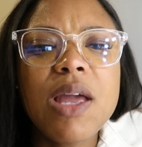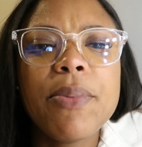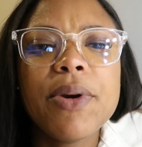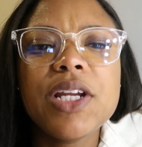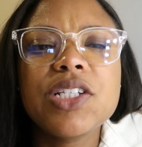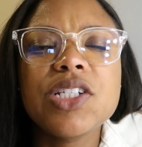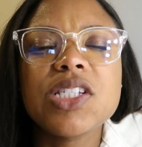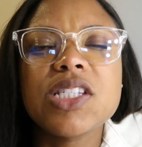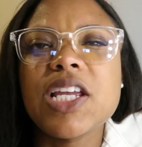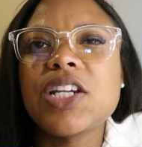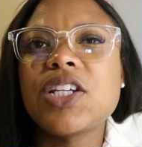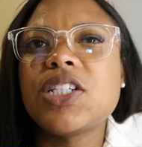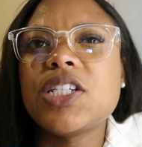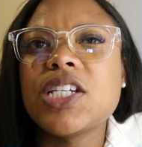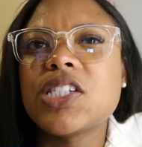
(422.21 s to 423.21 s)
but it just
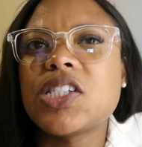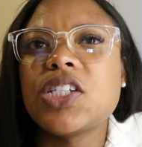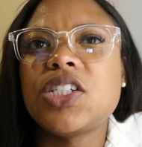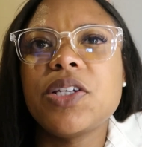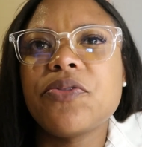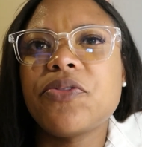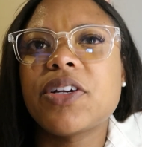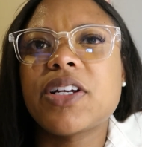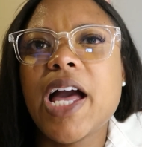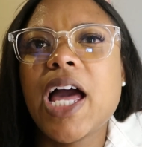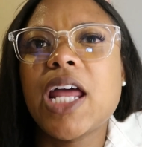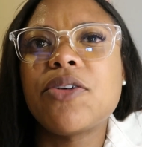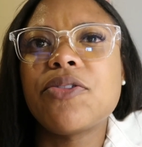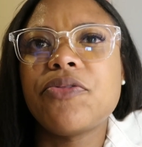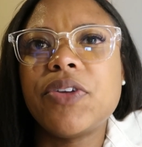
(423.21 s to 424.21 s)
that it's a different
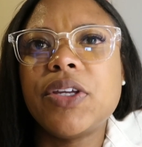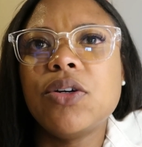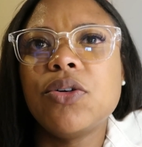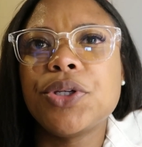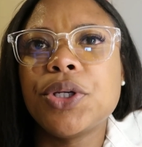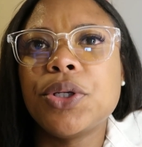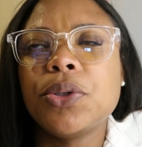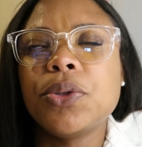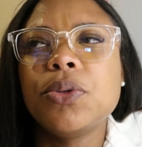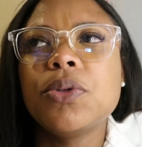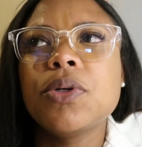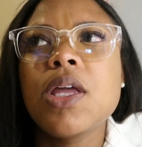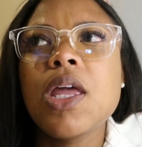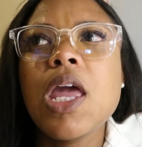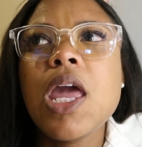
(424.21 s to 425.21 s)
kind of feel, you
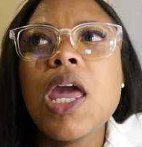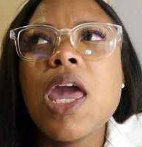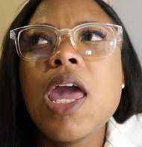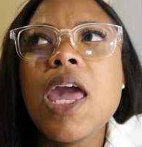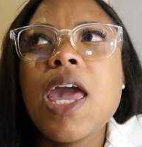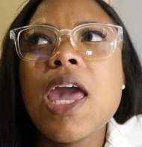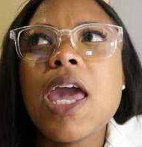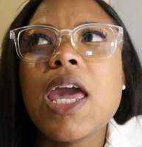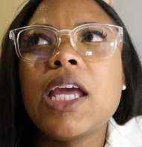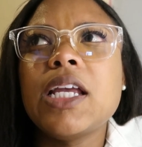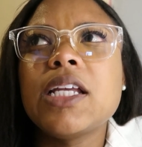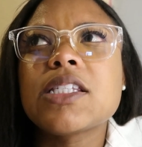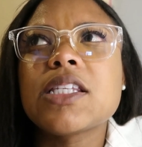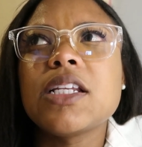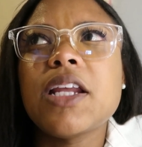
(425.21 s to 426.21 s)
know
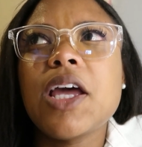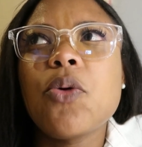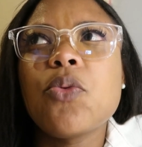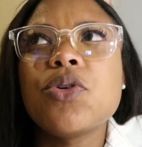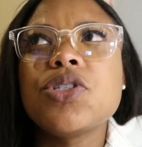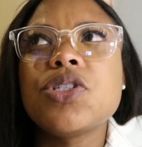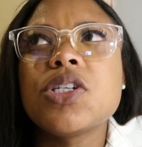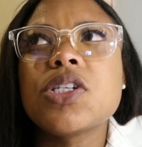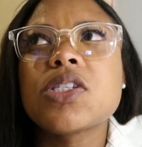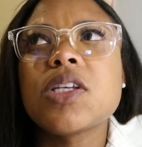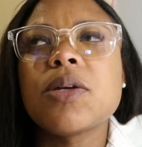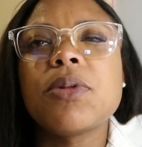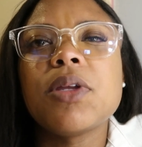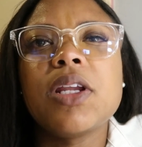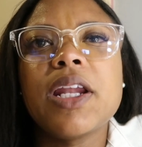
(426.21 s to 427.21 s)
and tonight was just
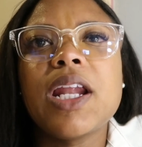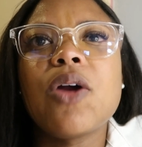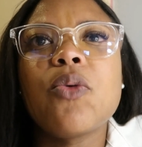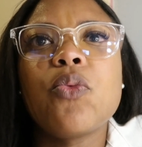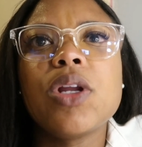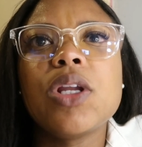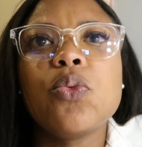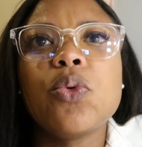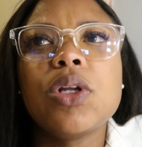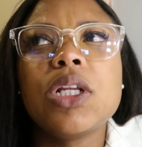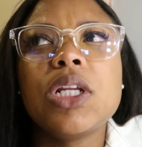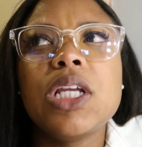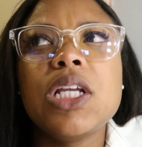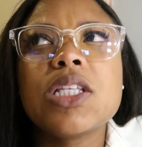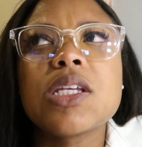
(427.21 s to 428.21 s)
something that I really really
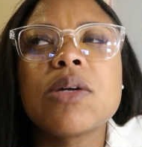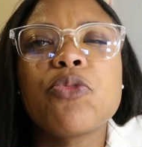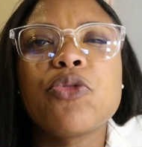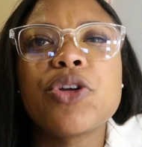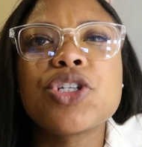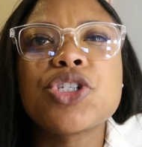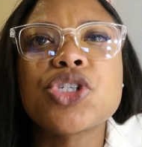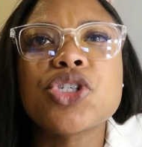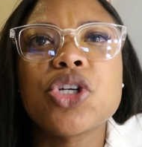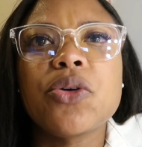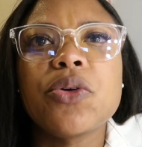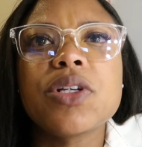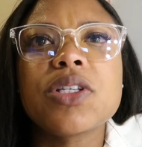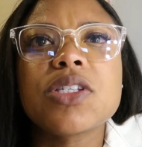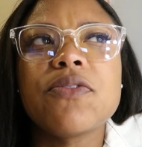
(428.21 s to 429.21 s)
need some
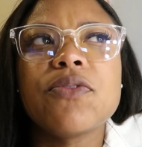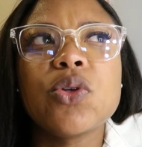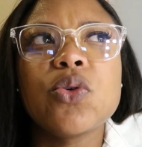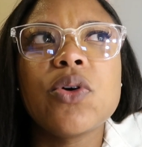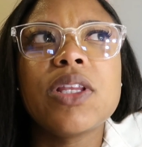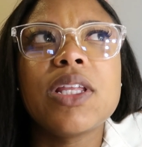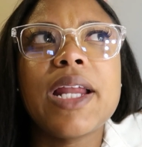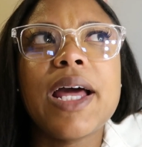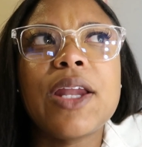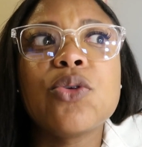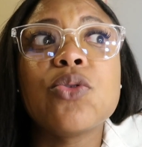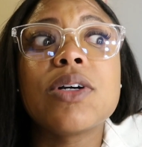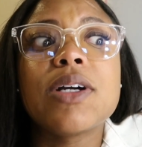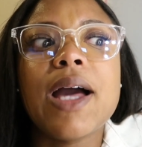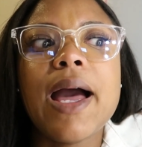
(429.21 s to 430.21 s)
reassurance of knowing that I
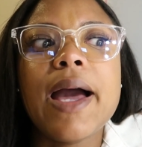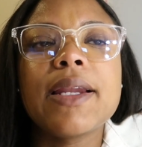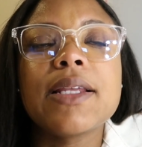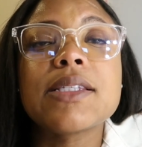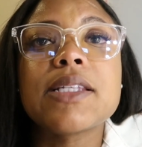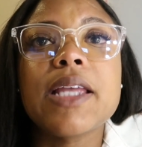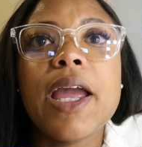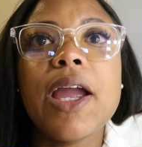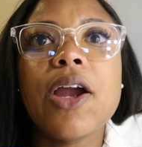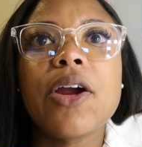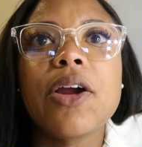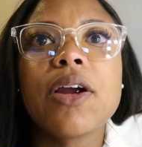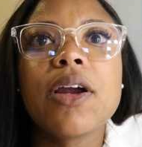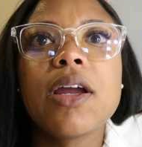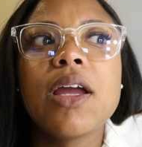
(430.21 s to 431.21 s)
know God is
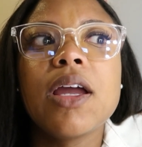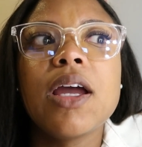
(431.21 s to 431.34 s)
there